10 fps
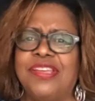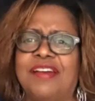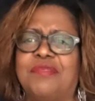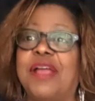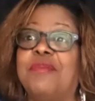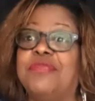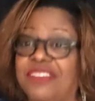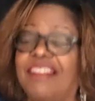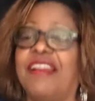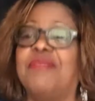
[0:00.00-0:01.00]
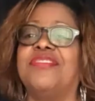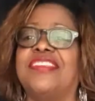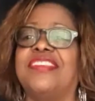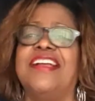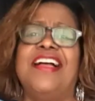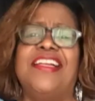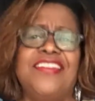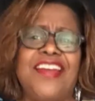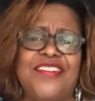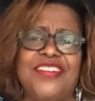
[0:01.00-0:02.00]
when I was younger, I would have said, yeah.
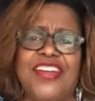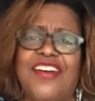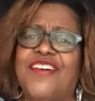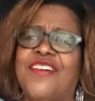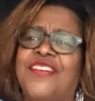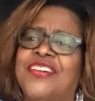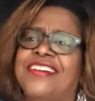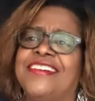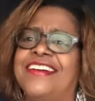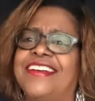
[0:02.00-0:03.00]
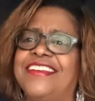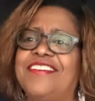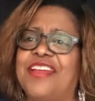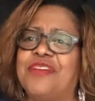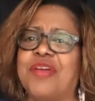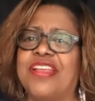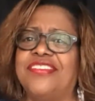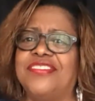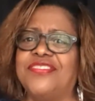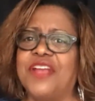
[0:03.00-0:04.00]
no, no. You know, I don't want to
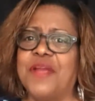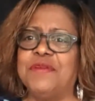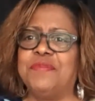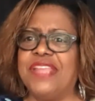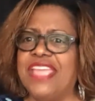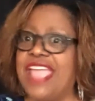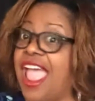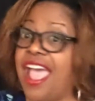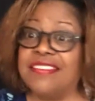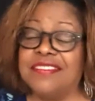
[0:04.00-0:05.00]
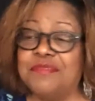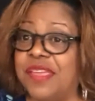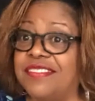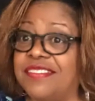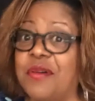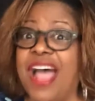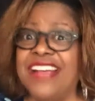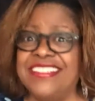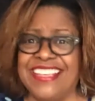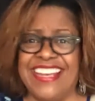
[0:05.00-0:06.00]
disturb you. But he asked me. So I
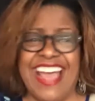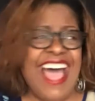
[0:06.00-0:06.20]
said, That's I'd